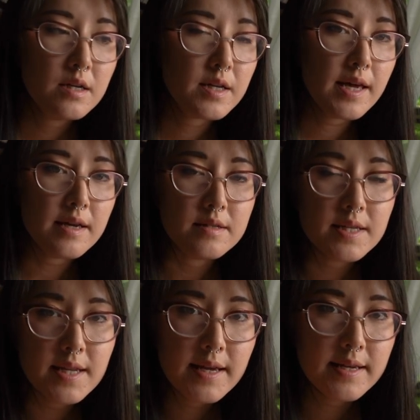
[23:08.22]
Okay,
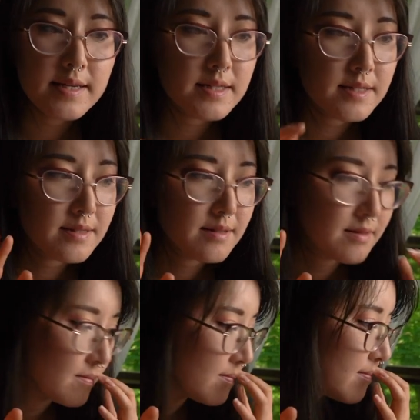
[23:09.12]
today is
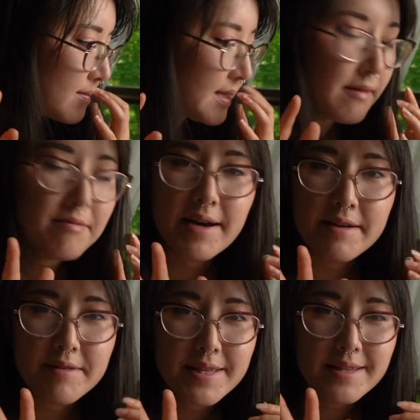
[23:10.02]
day 5, I